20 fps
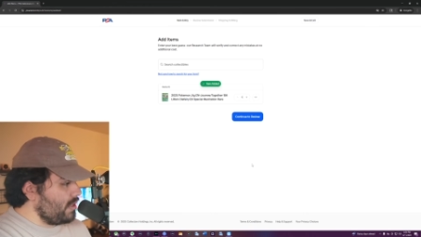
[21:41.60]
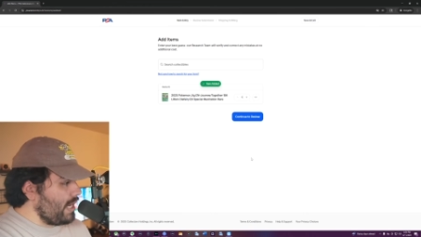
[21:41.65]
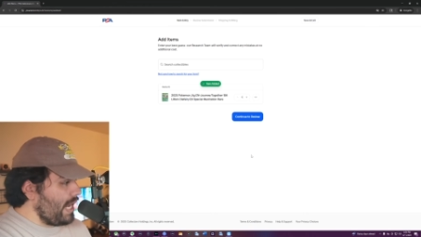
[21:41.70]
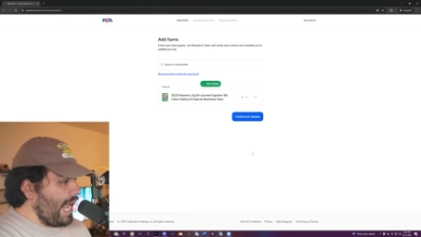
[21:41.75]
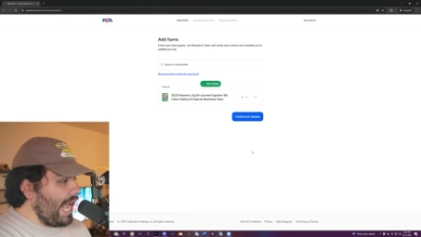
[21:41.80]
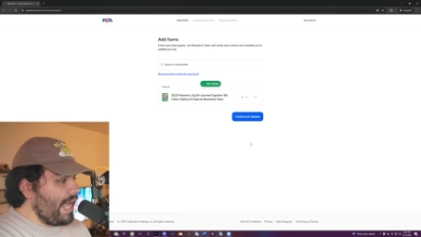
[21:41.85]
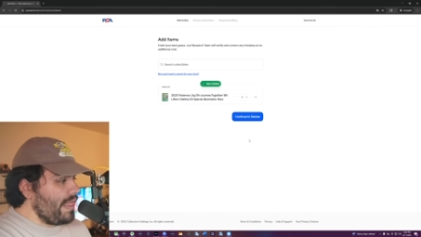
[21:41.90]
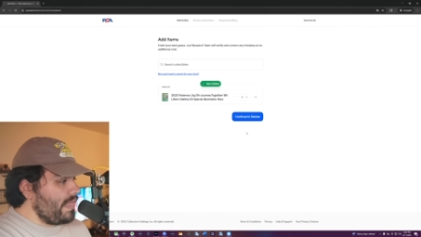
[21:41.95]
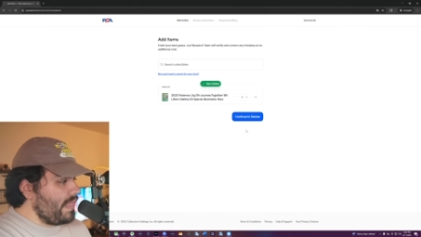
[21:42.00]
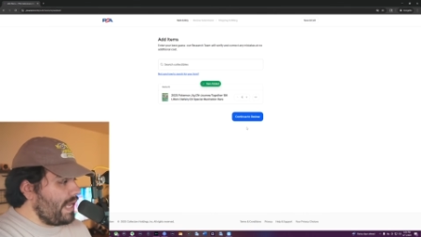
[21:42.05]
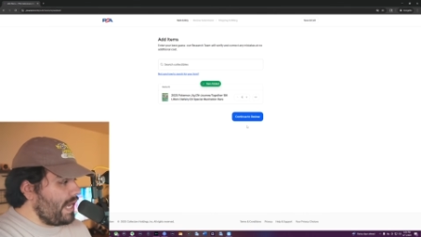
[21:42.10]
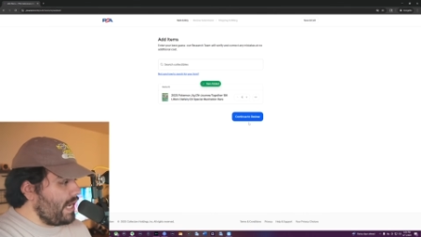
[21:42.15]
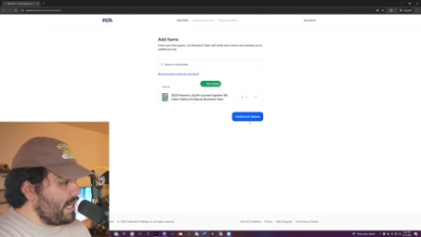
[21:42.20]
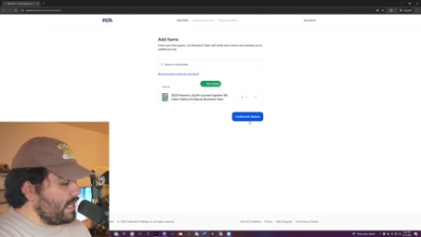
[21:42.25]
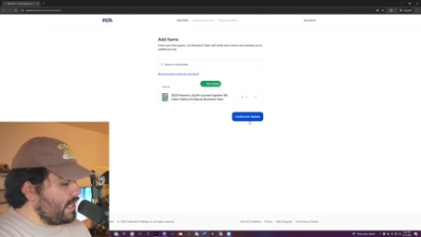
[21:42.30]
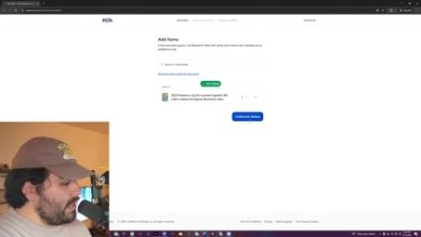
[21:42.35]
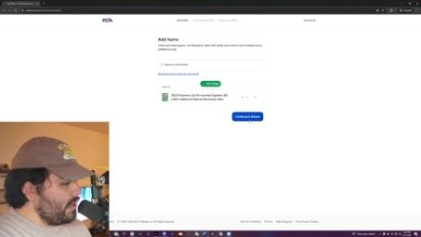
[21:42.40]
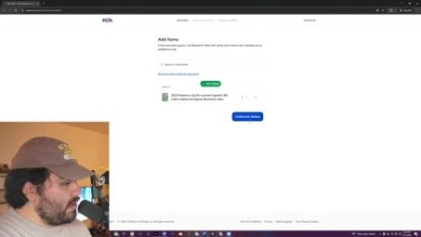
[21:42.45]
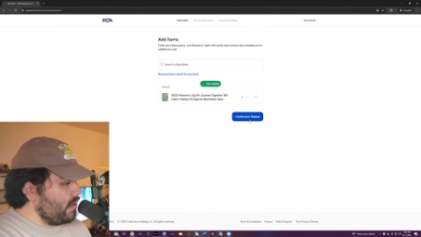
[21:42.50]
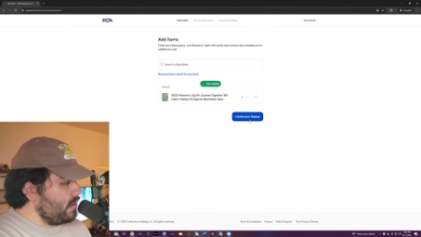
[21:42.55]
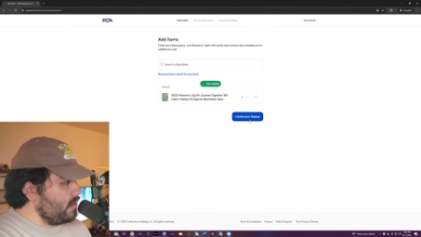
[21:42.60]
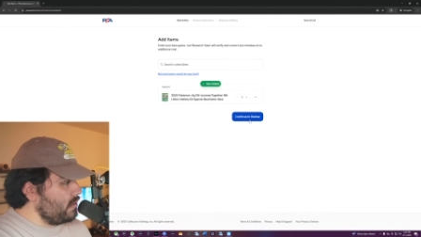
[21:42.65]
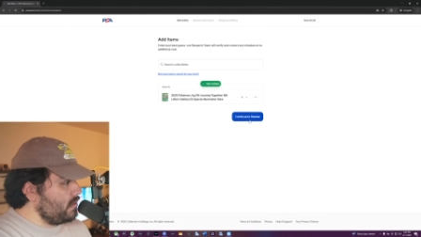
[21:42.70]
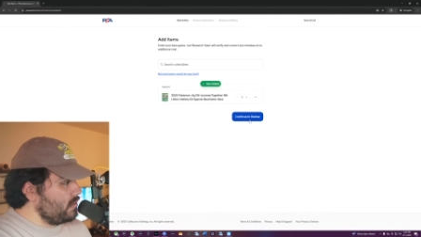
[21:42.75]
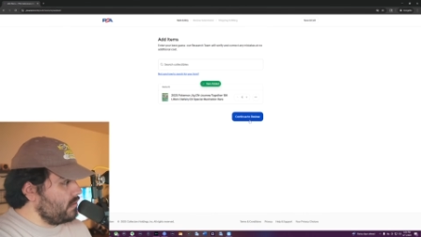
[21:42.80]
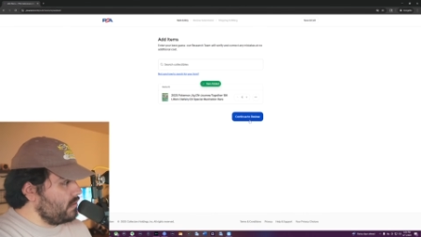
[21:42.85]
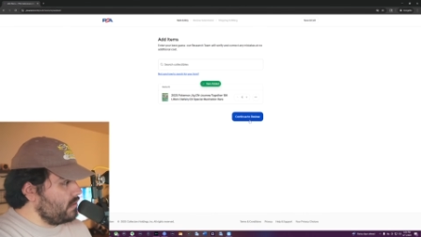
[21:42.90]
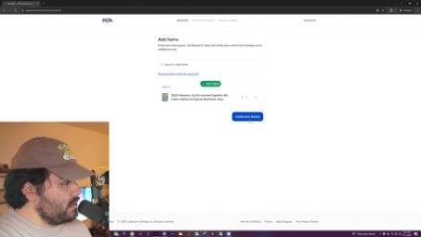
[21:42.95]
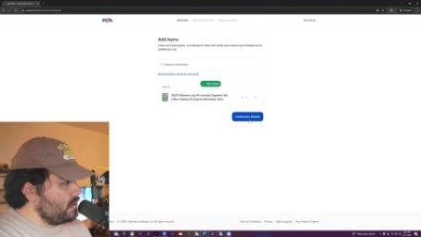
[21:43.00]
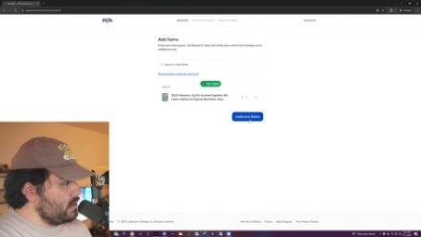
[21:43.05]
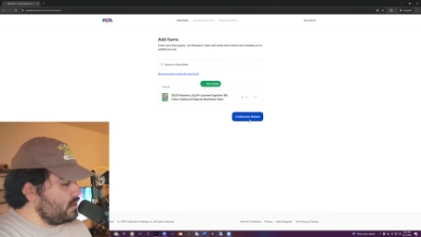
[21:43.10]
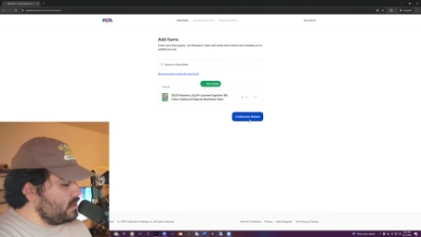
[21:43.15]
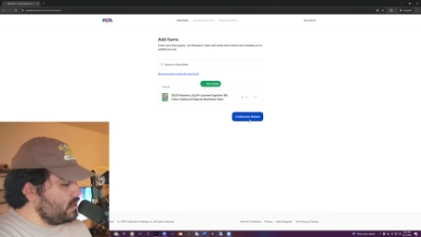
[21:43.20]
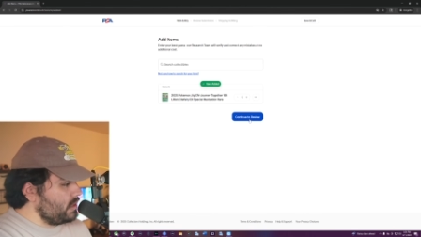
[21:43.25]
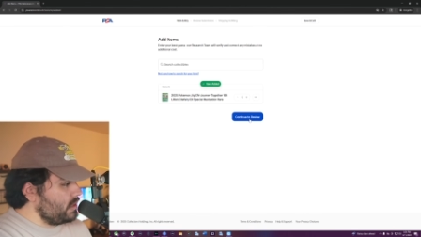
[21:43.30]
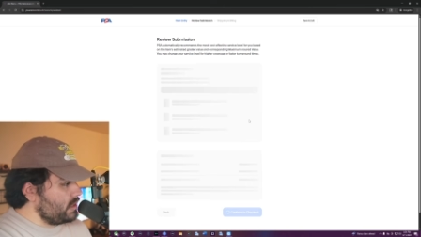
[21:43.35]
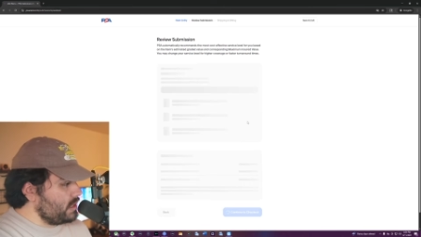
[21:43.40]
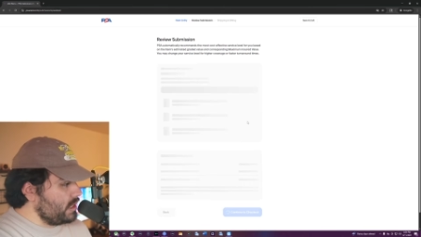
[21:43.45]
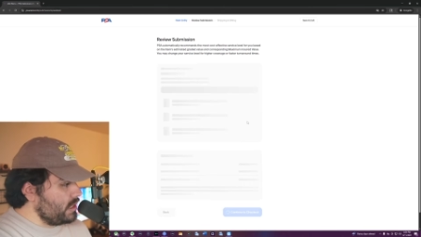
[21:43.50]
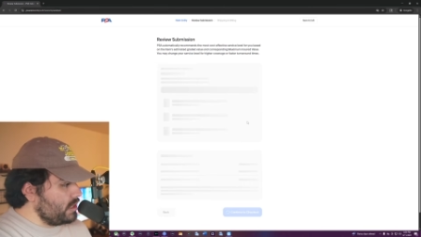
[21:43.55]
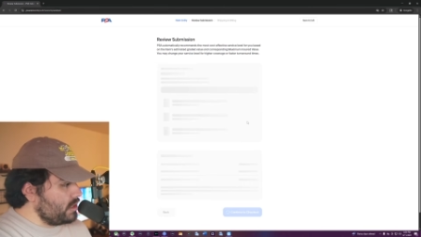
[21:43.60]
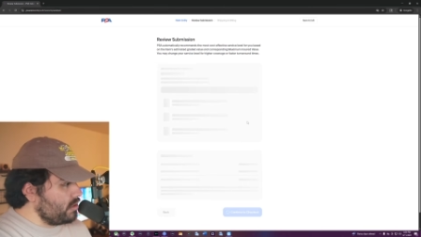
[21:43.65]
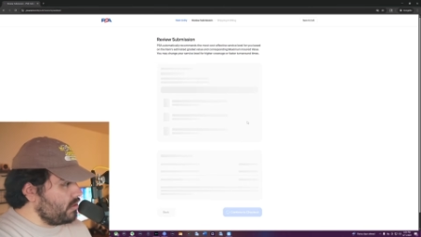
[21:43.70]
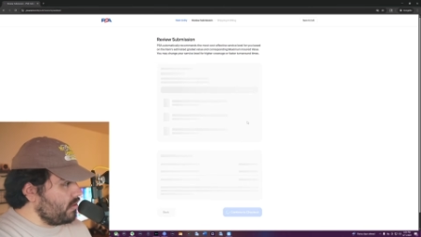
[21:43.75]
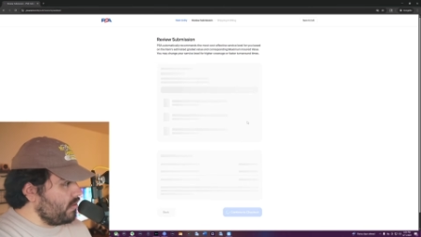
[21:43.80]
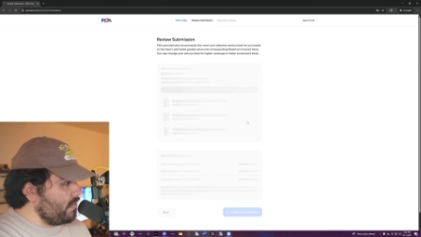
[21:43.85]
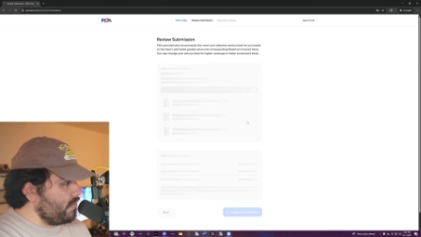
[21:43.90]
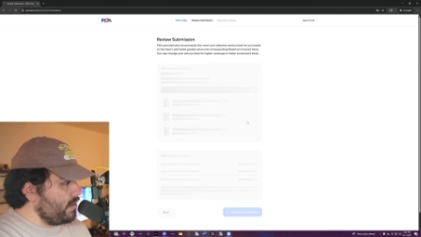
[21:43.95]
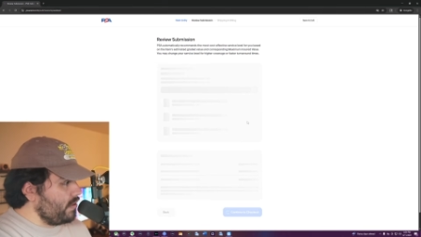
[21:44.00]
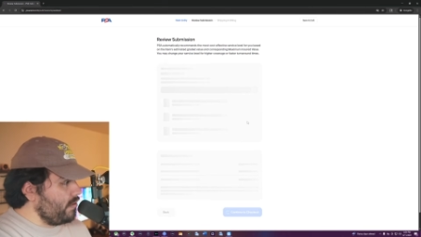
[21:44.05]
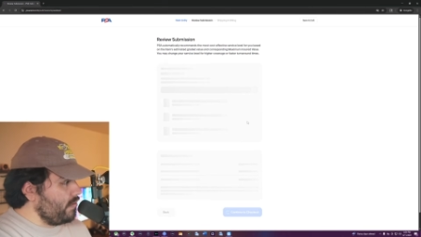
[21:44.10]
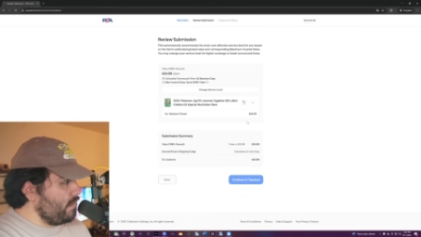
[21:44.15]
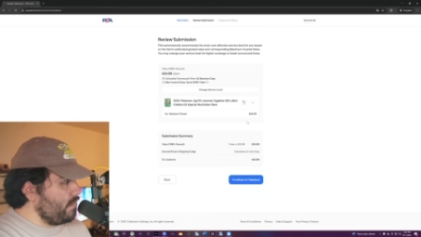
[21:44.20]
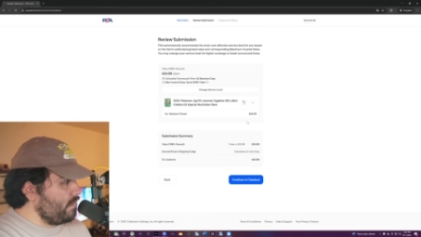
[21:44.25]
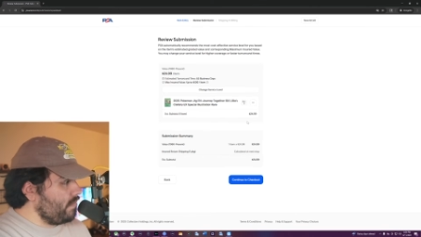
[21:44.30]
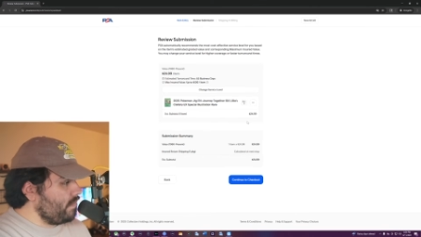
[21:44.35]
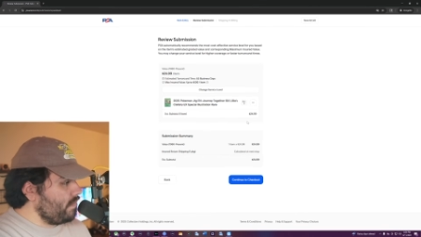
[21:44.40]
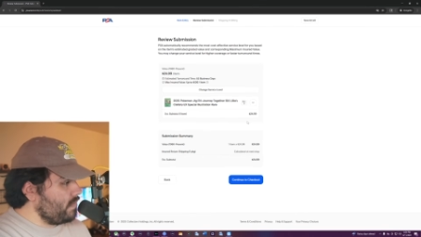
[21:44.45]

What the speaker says: We're gonna add that here. Continue to review.